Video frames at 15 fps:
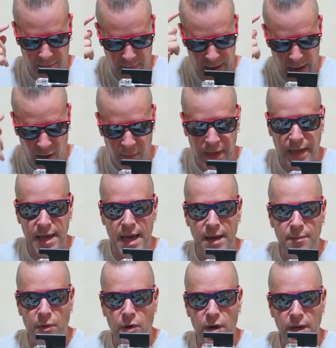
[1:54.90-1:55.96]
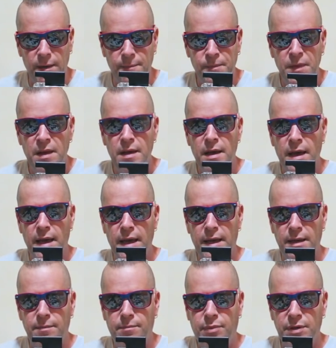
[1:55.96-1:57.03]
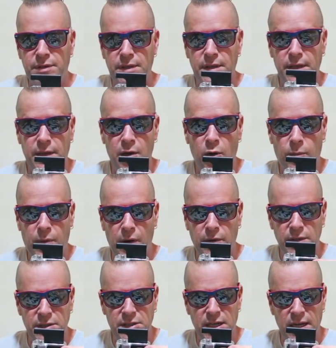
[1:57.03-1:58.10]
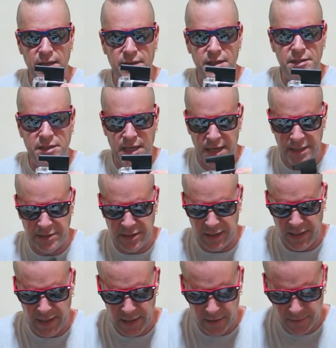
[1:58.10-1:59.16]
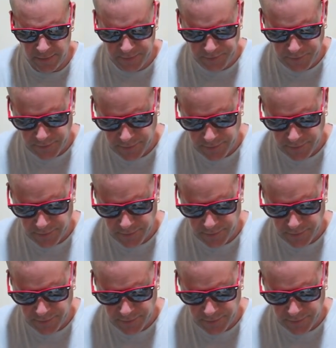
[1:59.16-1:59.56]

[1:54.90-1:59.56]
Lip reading: my helmet cam on and put the GoPro inside this casing here.